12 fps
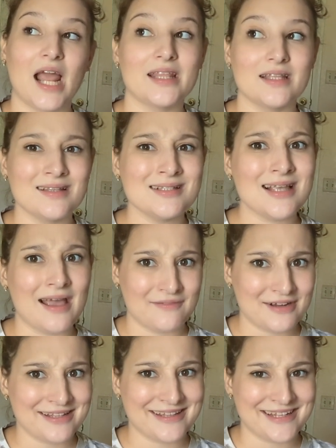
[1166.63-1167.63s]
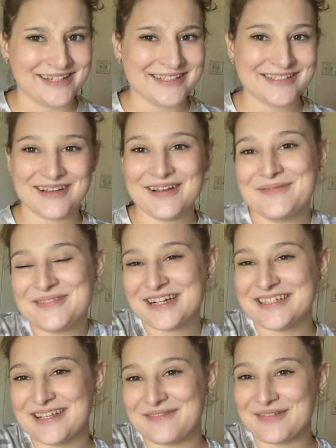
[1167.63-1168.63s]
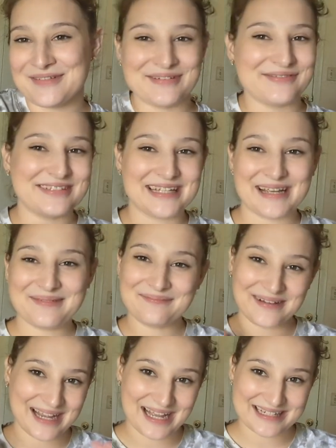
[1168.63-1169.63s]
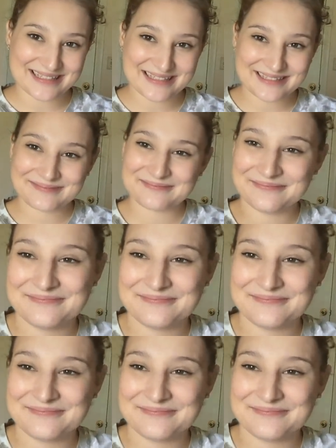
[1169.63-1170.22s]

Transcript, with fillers: I think that's everything. So I hope you guys have a wonderful day. Bye guys.